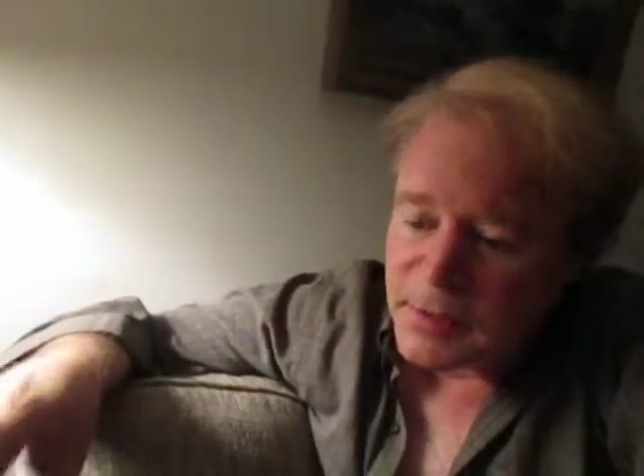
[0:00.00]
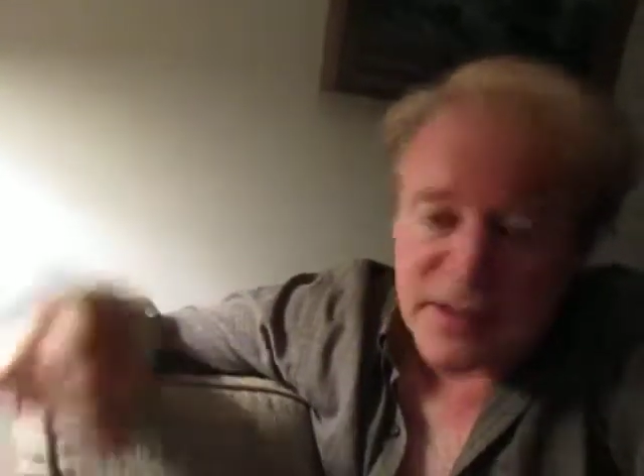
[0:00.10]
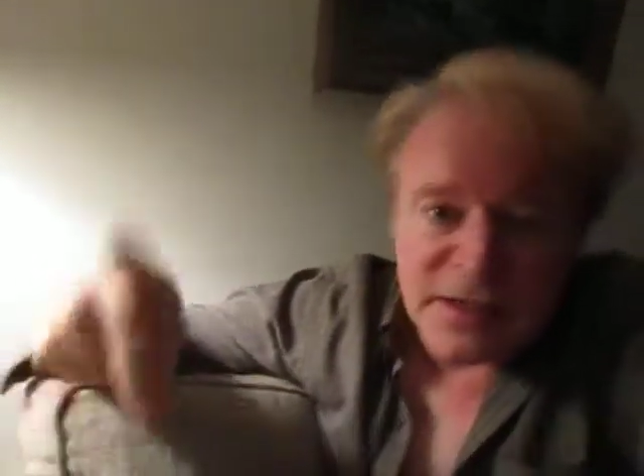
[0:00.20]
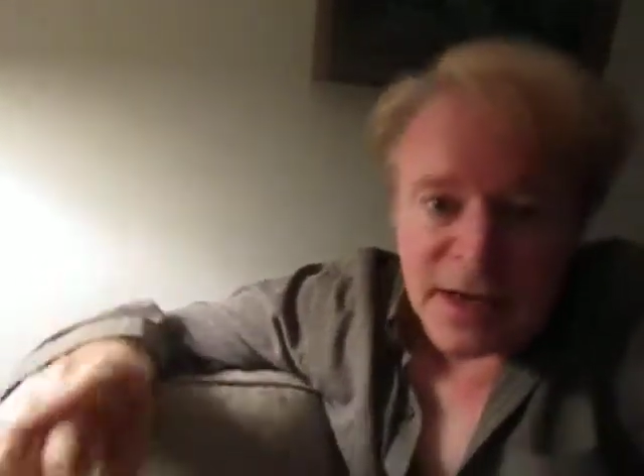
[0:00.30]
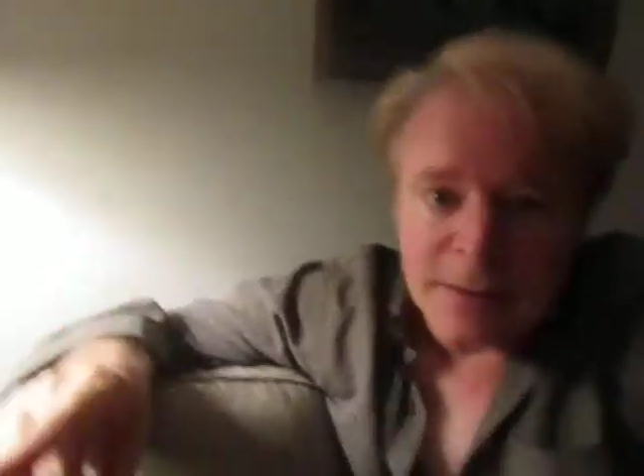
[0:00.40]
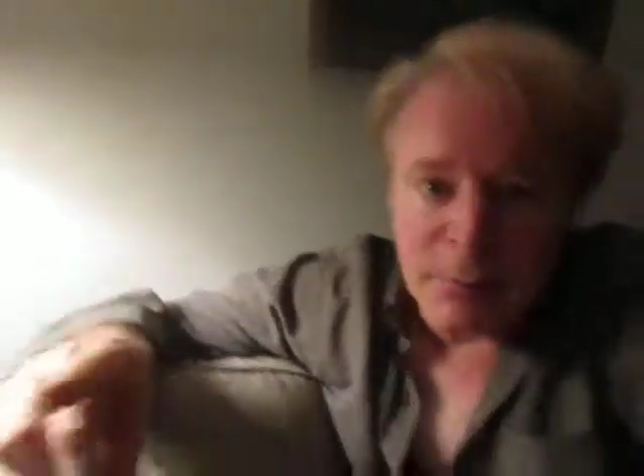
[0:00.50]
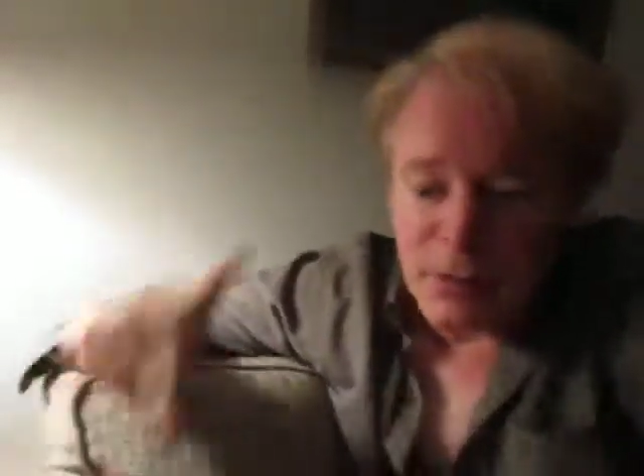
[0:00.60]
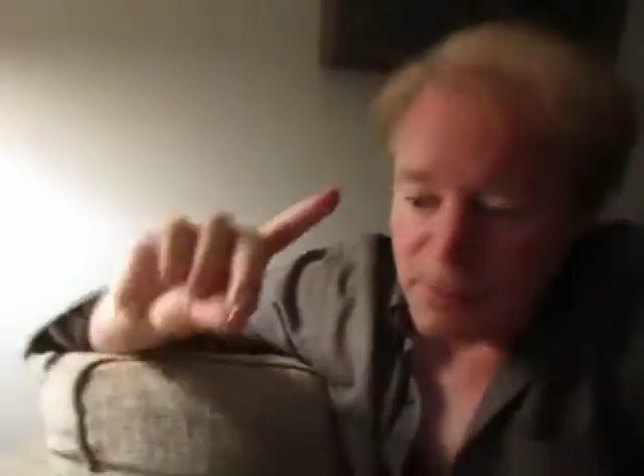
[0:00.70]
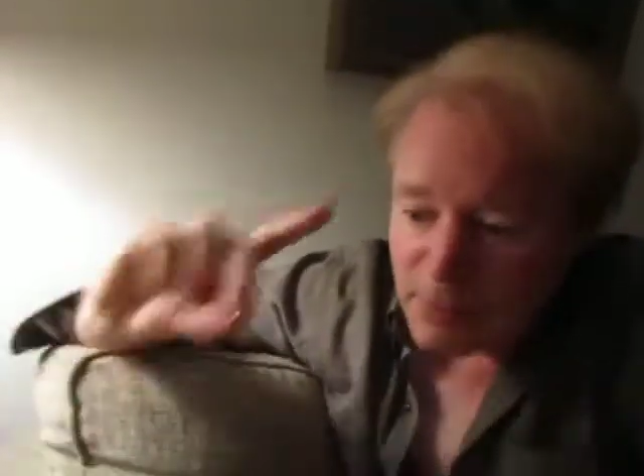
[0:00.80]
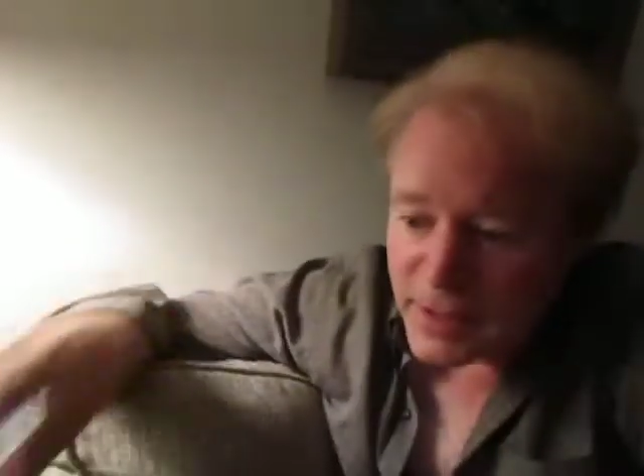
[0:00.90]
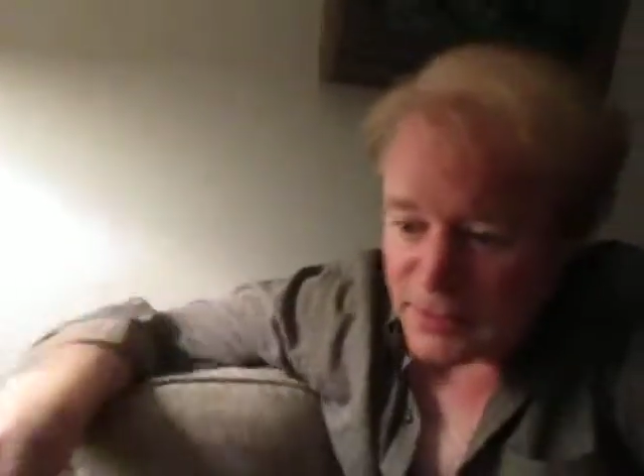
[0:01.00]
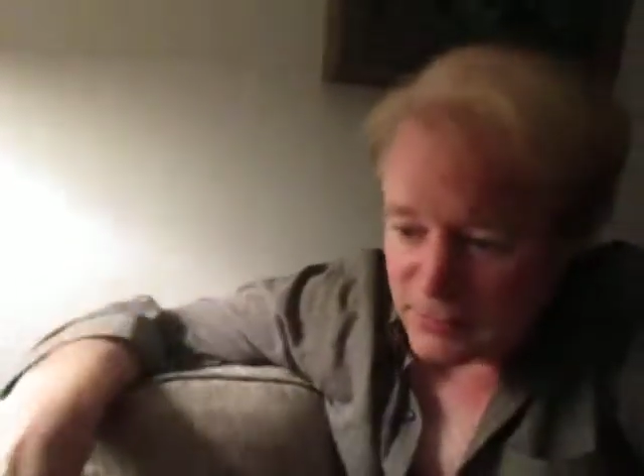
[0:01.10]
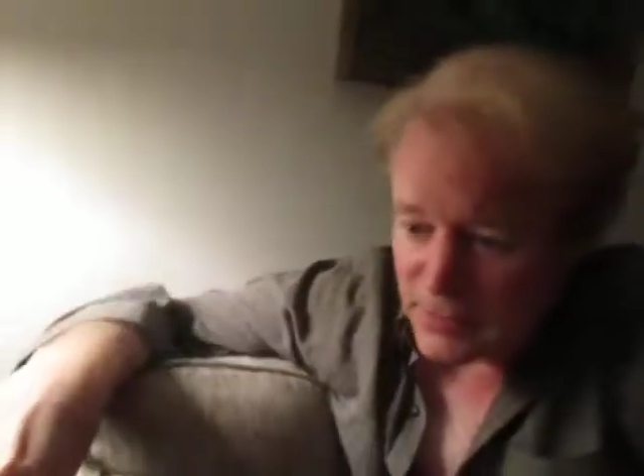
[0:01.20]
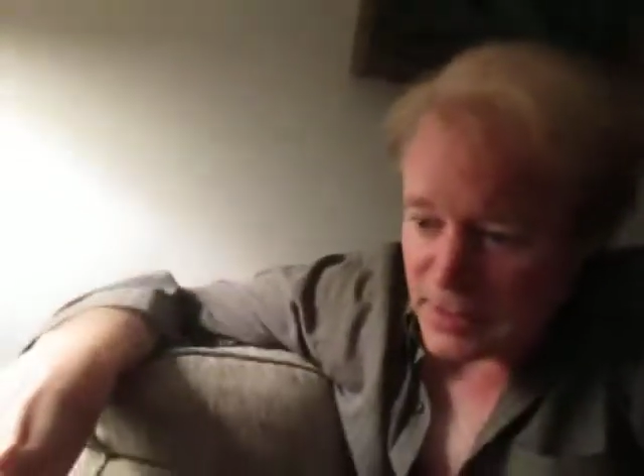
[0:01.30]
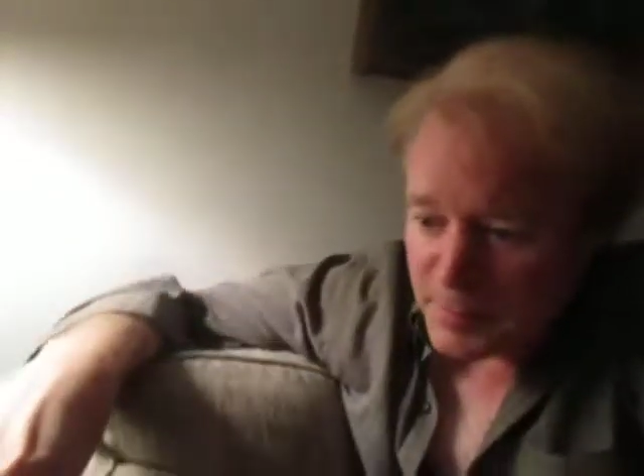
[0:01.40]
but the second bullet went right
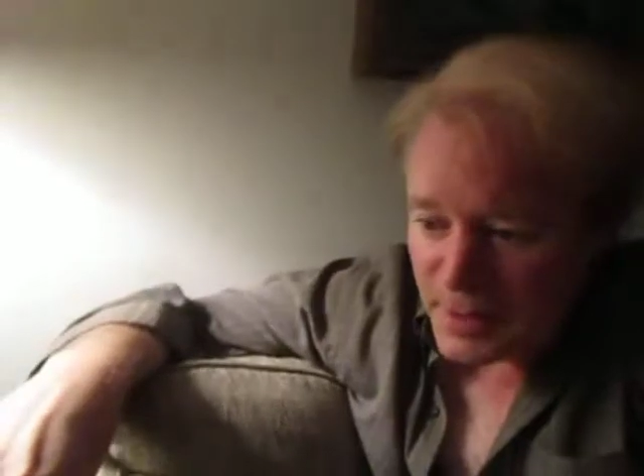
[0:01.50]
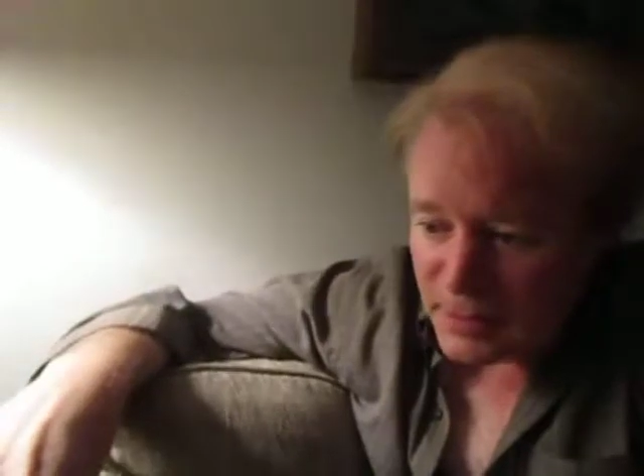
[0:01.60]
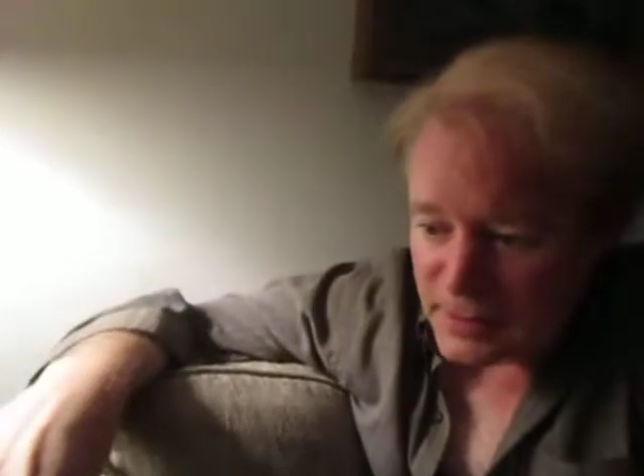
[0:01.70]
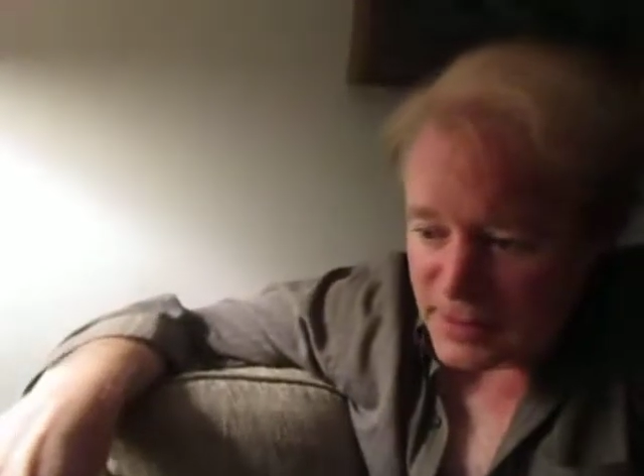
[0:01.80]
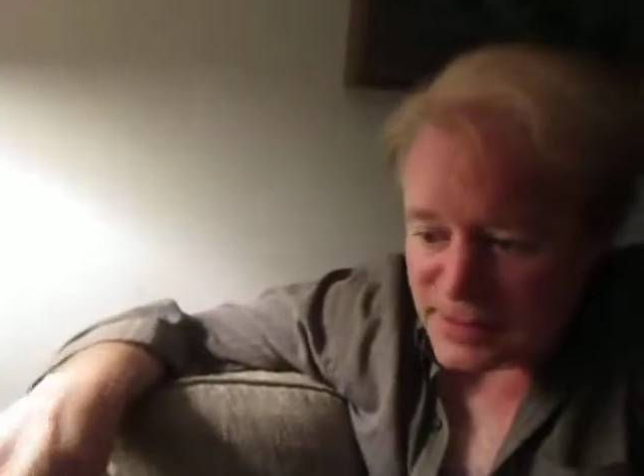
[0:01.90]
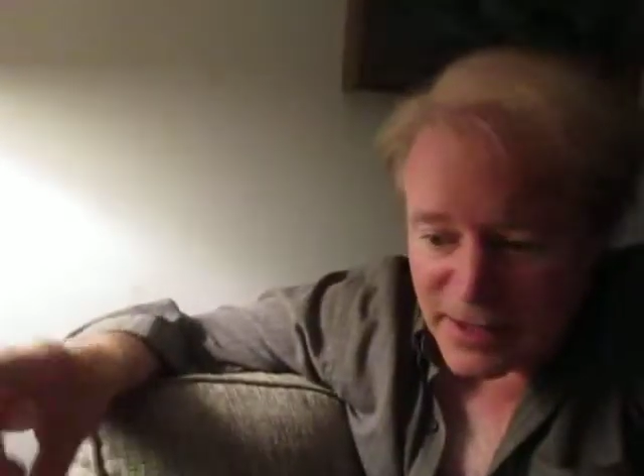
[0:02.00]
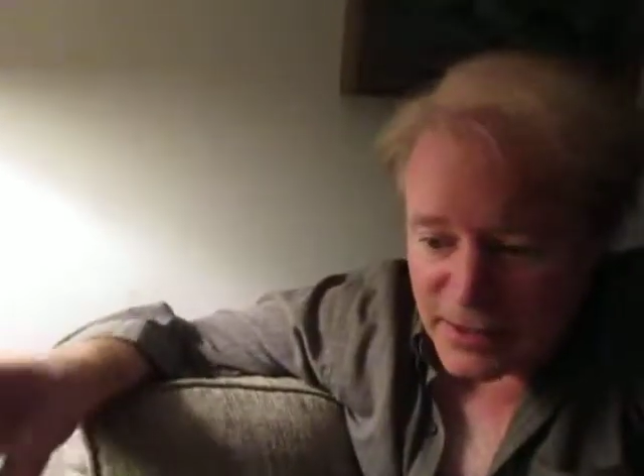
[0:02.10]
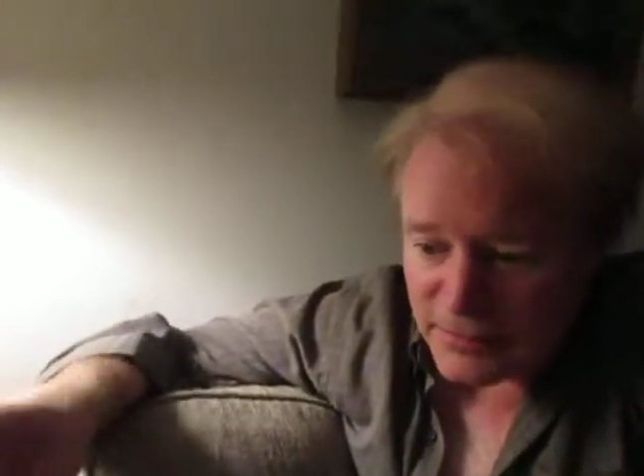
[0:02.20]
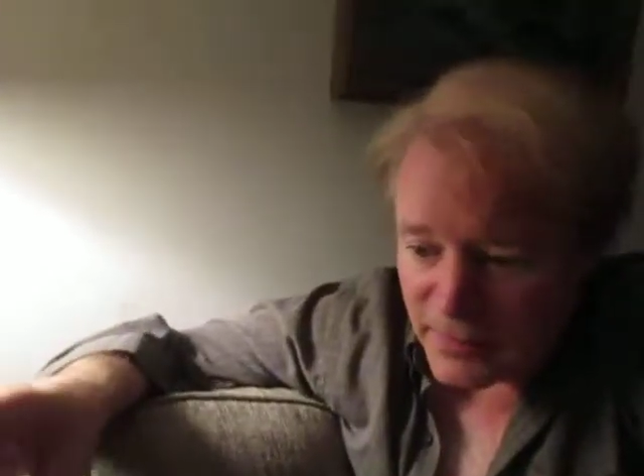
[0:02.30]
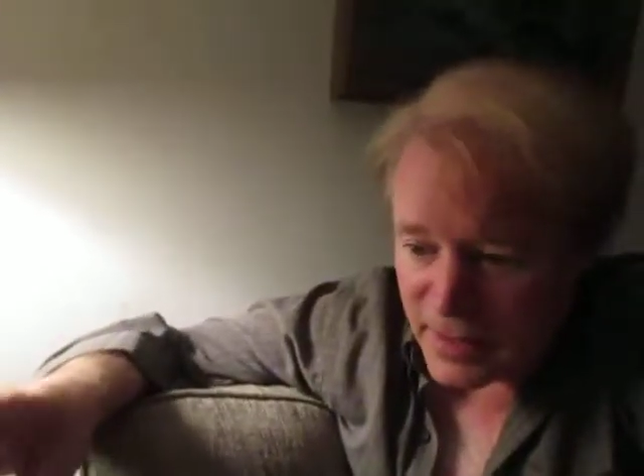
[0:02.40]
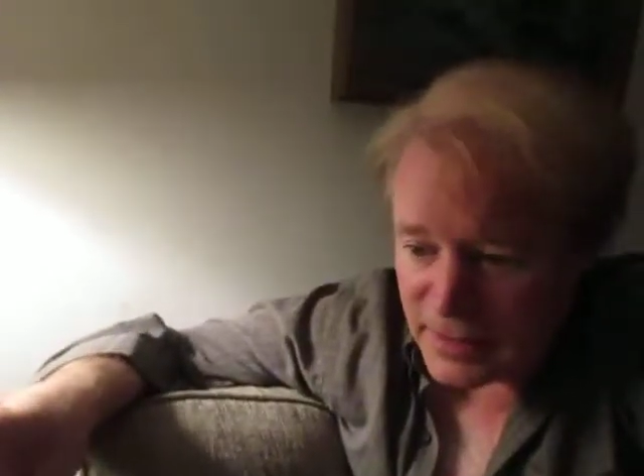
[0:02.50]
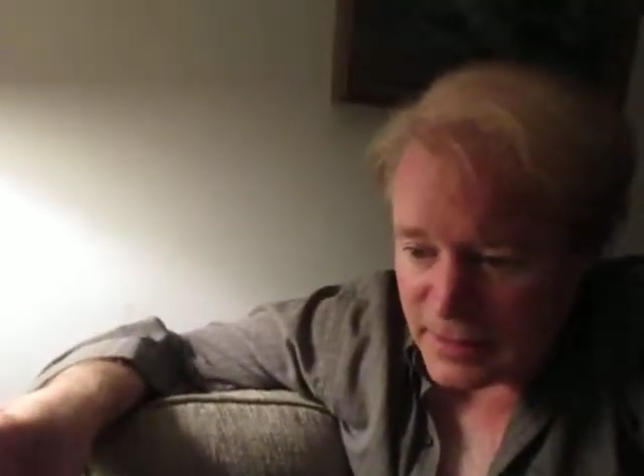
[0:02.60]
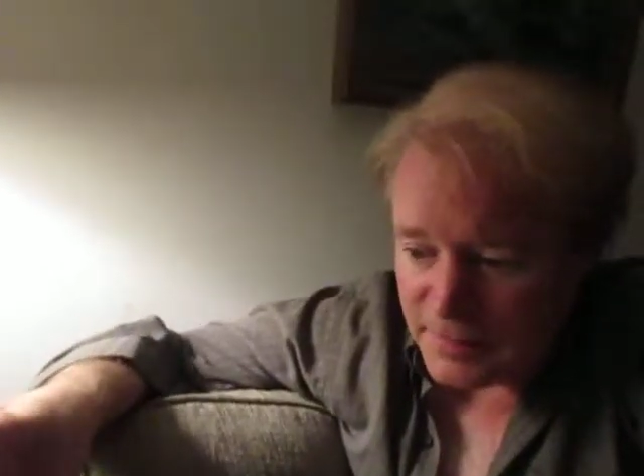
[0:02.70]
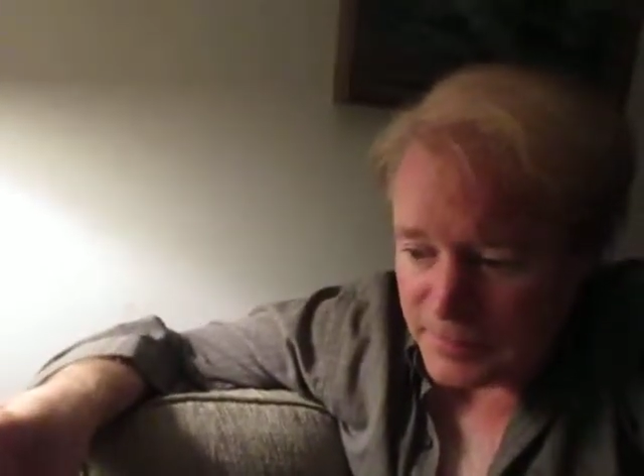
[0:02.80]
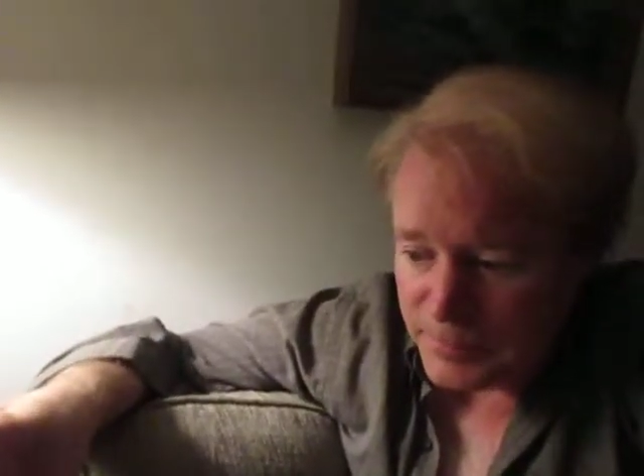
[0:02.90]
through it, apparently, because I couldn't find it.